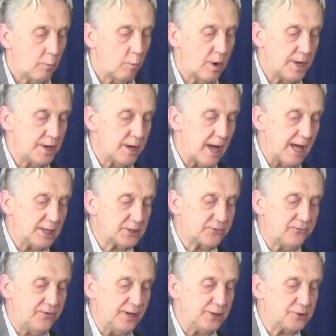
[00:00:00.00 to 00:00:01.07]
One nice
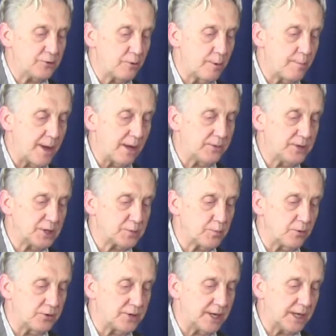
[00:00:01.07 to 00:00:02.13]
feature about this
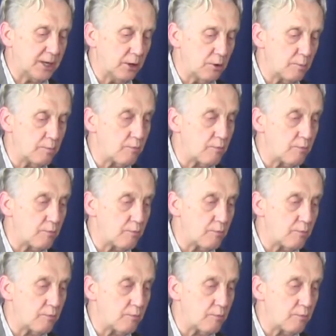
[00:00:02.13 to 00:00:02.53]
particular